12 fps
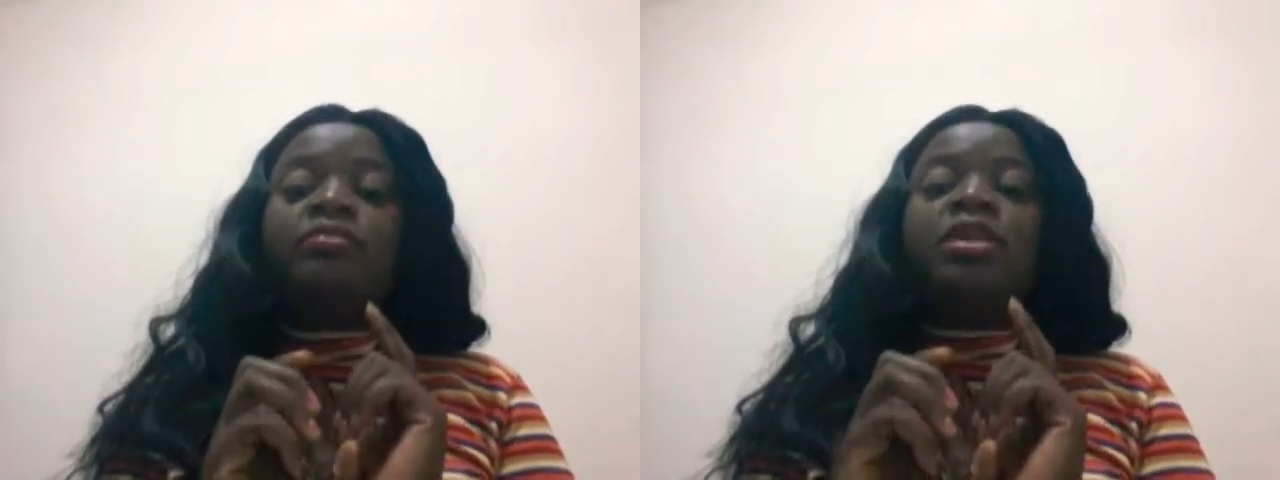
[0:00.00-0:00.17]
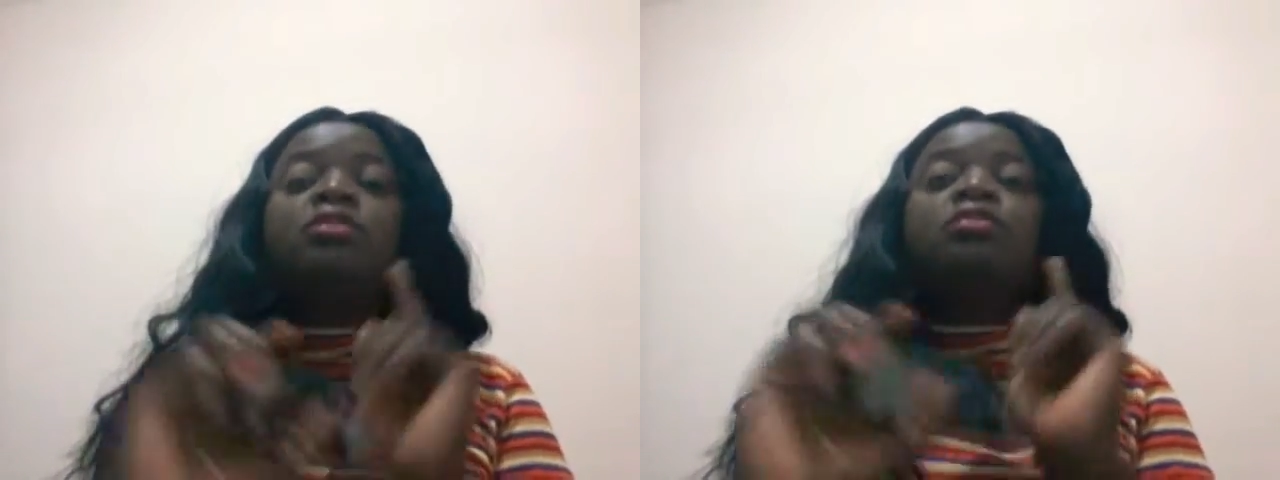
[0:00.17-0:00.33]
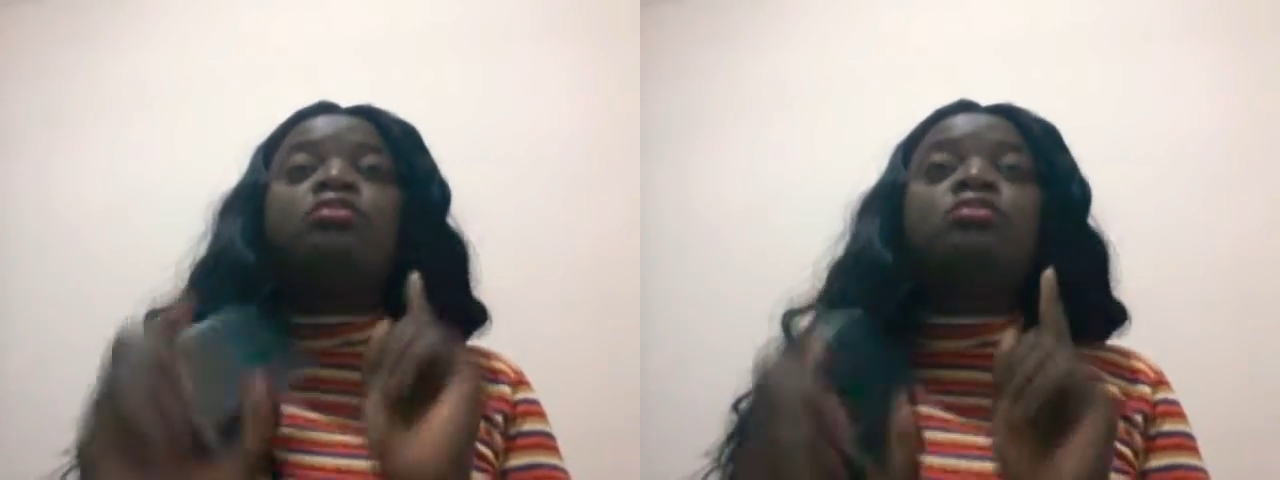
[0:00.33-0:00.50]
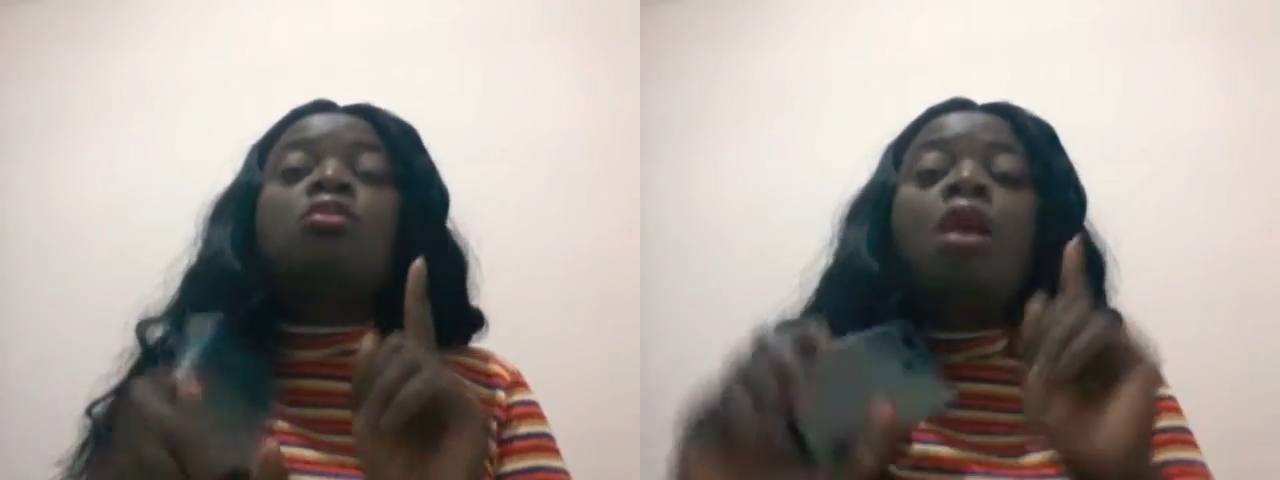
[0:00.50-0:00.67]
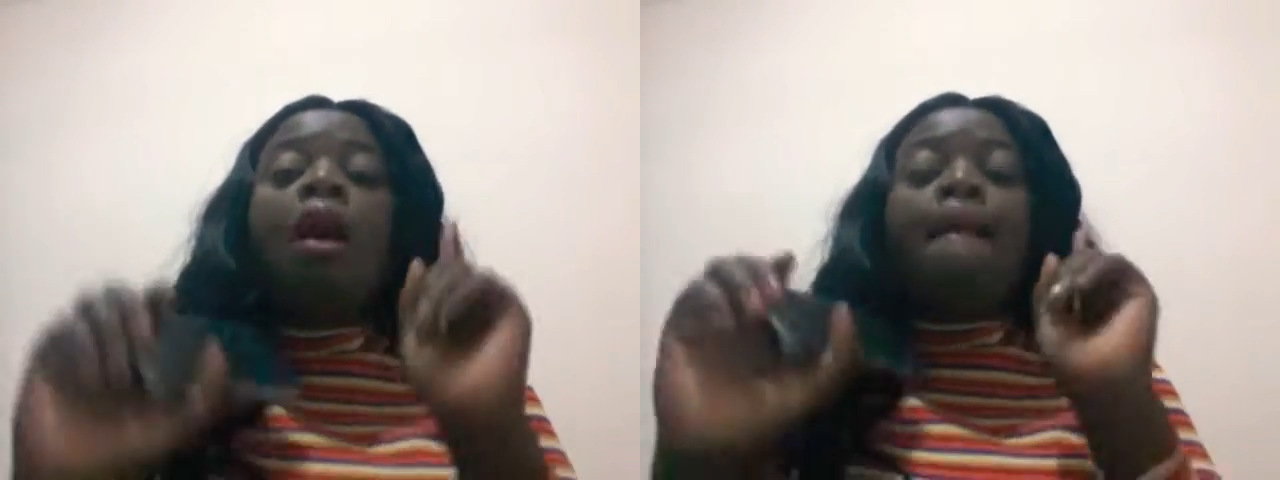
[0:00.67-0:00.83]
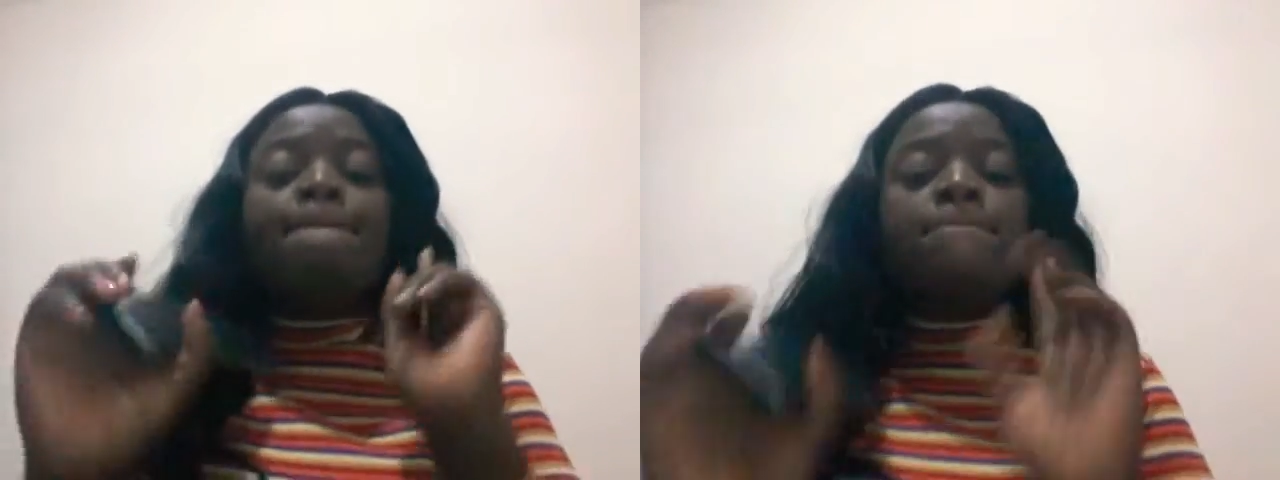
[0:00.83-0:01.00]
me to do
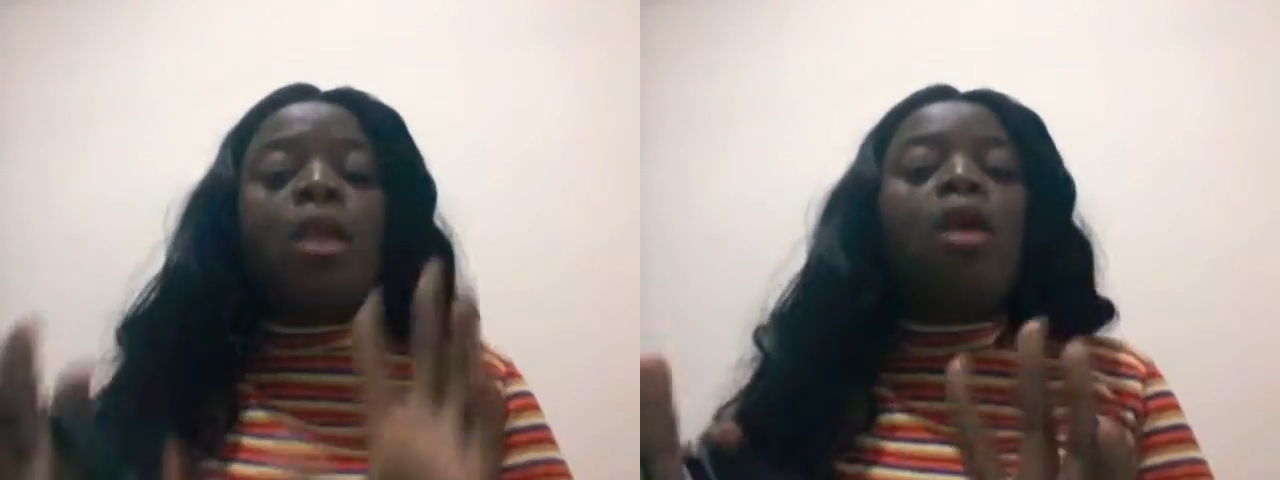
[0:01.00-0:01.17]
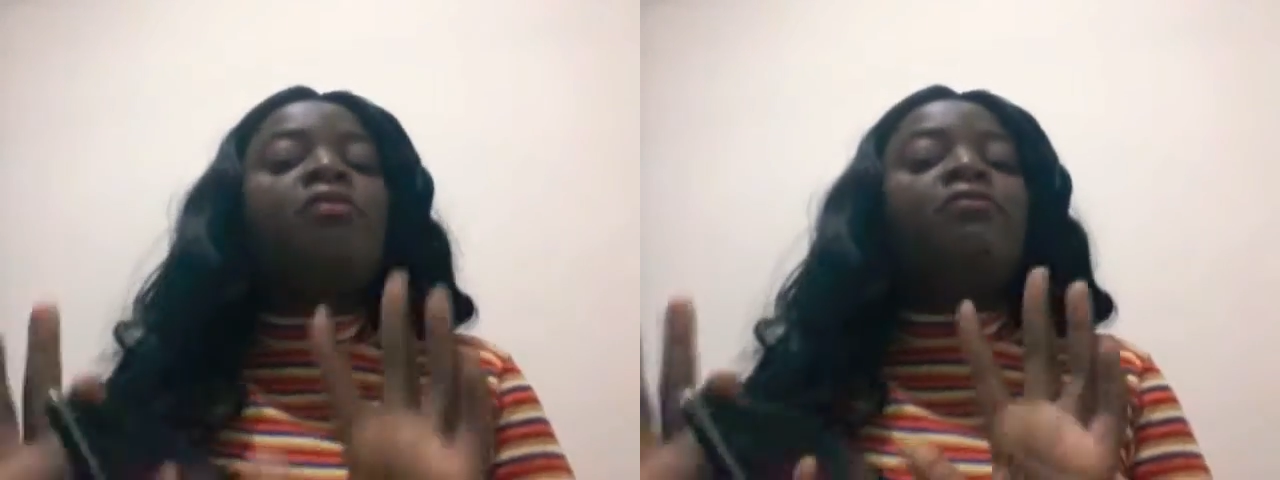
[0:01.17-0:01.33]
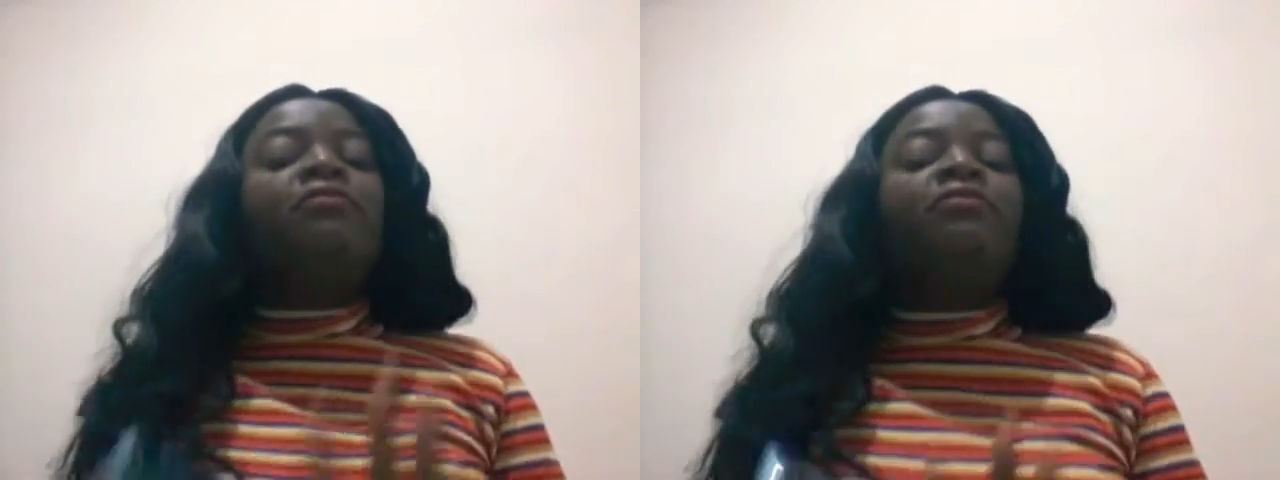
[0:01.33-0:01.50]
more